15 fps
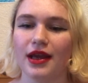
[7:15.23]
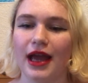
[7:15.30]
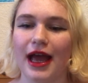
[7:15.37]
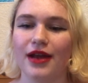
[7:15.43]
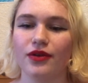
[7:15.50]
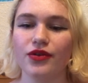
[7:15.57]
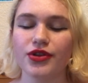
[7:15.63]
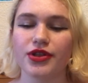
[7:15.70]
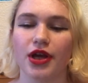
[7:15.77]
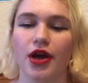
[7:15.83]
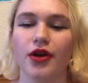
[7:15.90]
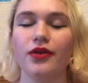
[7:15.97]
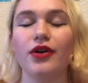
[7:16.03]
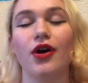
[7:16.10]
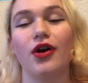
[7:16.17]
And
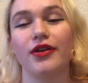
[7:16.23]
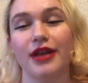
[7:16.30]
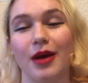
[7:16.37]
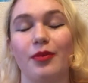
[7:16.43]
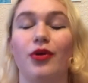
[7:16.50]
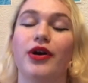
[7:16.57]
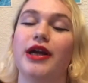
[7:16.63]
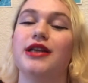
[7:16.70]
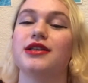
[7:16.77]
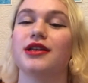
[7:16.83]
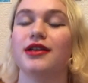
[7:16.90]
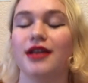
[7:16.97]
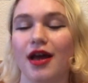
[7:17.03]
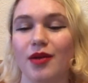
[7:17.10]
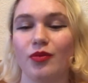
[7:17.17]
also, on that point,
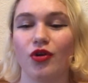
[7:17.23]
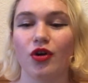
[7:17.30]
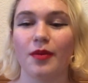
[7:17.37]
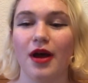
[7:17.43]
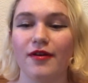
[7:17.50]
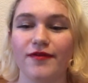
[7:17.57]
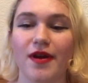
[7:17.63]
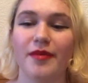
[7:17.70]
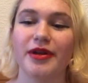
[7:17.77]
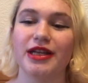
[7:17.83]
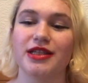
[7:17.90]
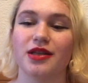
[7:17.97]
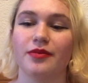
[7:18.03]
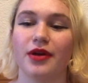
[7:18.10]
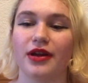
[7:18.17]
learn more about
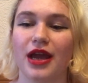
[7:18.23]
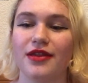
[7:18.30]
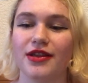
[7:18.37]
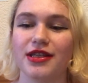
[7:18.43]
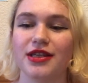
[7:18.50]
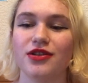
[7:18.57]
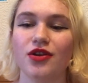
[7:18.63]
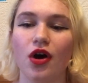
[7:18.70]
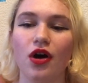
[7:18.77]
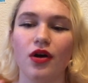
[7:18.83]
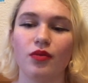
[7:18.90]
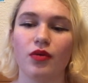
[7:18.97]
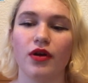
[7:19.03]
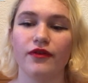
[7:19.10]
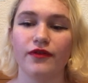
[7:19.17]
feminism, okay? This is not
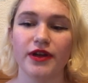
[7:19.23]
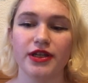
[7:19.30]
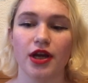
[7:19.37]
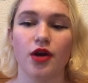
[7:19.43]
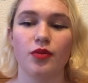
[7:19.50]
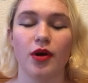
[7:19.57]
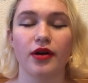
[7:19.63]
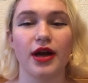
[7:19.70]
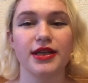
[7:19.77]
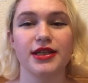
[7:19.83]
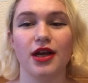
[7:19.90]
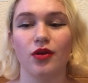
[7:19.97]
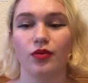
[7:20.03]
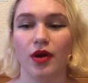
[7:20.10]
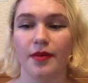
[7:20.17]
a video where I
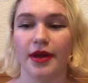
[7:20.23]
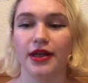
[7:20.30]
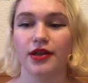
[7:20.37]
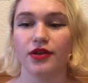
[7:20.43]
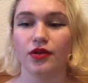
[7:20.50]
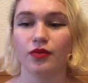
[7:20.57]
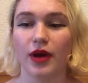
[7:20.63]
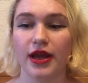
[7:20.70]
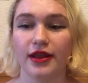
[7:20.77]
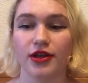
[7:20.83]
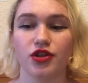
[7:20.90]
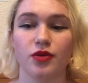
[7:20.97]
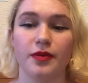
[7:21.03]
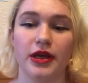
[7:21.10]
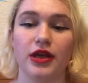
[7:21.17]
tell women the way they
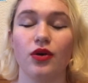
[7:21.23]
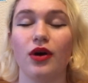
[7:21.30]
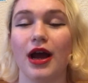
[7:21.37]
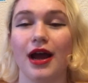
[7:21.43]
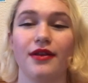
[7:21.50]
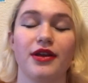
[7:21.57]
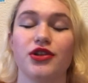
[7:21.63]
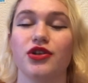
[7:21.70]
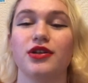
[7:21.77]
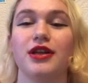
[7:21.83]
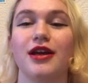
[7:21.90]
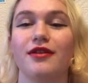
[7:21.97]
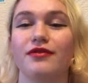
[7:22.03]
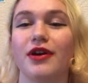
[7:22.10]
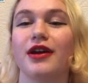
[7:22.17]
should be or how they should
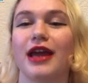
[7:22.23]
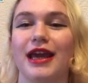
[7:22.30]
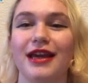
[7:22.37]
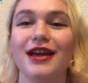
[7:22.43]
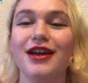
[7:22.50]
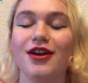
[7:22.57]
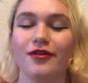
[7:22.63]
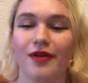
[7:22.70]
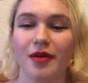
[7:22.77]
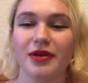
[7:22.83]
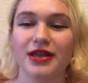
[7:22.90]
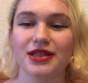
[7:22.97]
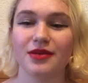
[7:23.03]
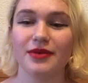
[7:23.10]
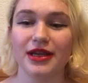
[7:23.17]
live, okay?
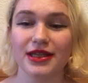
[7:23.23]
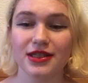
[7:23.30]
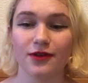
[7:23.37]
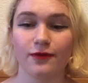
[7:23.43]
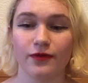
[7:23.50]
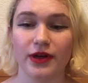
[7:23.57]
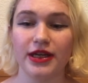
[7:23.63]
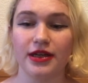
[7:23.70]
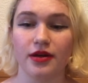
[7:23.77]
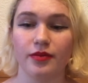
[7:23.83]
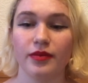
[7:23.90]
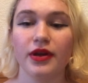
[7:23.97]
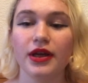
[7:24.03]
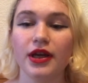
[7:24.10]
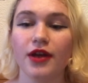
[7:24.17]
Feminism is the
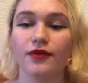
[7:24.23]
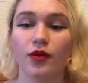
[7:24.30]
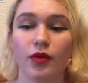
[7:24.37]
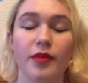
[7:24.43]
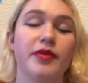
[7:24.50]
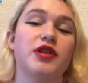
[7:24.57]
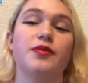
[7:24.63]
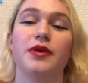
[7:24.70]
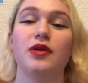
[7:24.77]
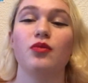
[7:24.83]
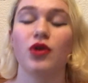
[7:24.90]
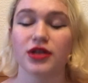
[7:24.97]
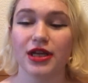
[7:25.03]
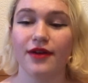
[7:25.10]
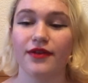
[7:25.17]
freedom for women to be
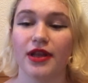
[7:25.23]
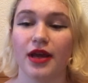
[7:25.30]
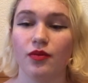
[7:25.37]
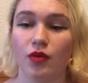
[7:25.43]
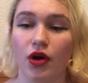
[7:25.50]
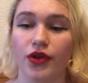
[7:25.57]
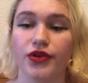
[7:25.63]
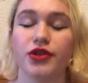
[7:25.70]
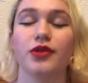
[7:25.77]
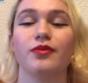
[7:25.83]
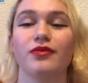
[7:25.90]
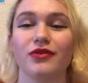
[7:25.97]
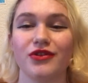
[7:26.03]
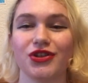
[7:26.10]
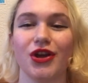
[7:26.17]
whatever they want.
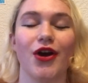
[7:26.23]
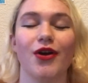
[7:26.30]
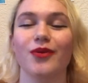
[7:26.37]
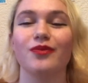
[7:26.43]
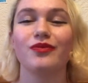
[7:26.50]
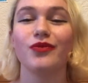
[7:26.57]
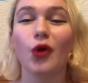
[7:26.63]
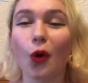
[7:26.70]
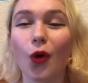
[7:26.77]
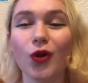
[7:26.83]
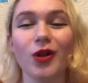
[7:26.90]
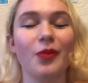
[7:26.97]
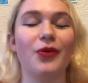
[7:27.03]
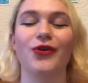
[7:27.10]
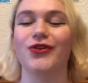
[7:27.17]
So,
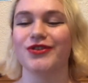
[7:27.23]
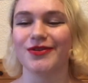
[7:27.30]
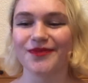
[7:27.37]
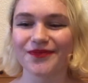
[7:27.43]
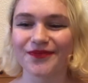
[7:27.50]
all aboard.